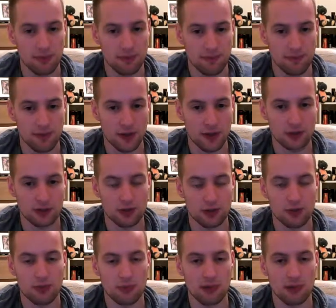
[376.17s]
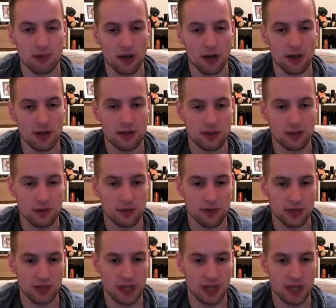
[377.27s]
If I go to swap, the only options I
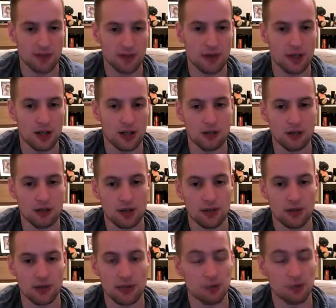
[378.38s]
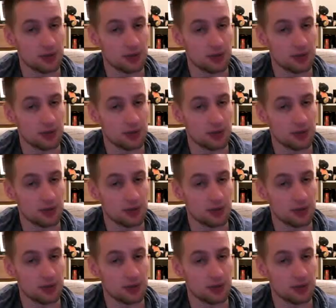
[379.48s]
have are current goalkeepers.